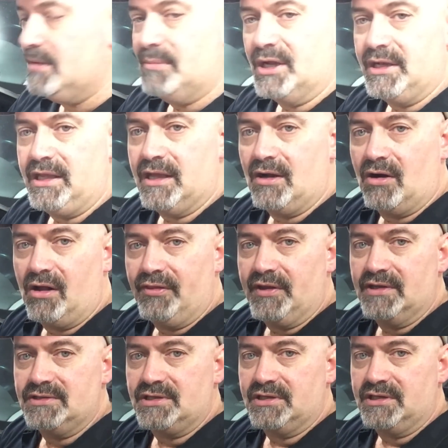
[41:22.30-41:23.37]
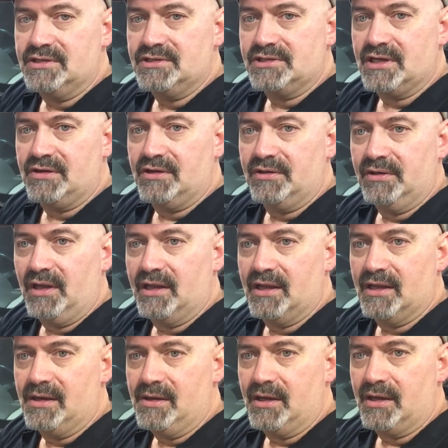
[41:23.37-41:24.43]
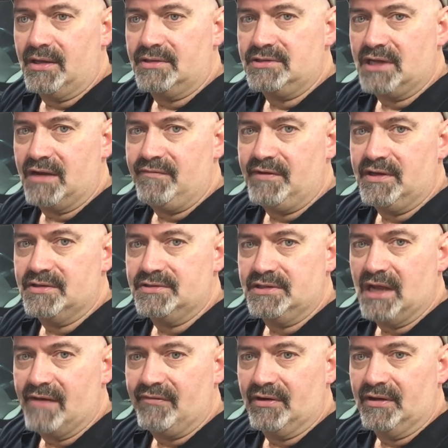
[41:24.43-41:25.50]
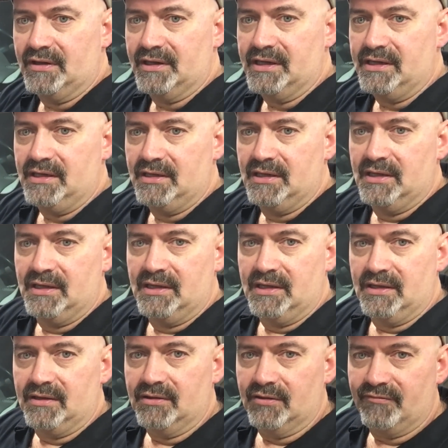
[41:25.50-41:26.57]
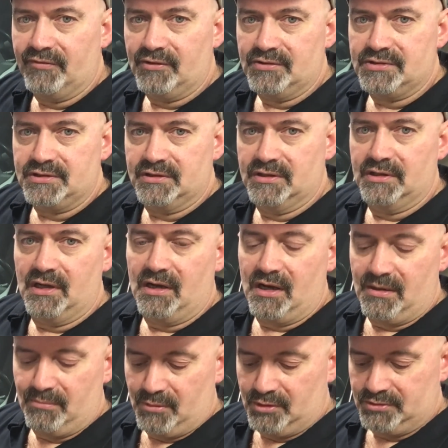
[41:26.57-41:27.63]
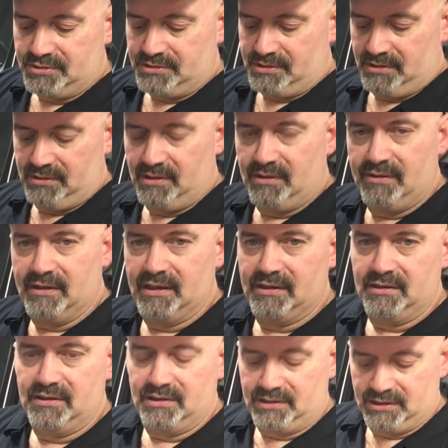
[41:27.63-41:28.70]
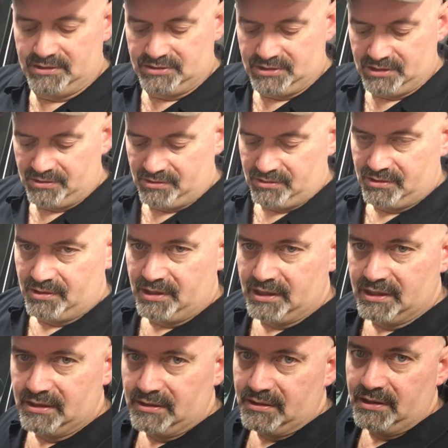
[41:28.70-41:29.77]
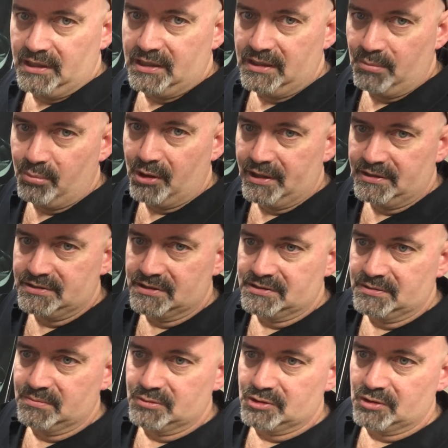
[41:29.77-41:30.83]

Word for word: but again, all things to consider, and uh, safety is definitely the first and utmost thing to consider in any brake system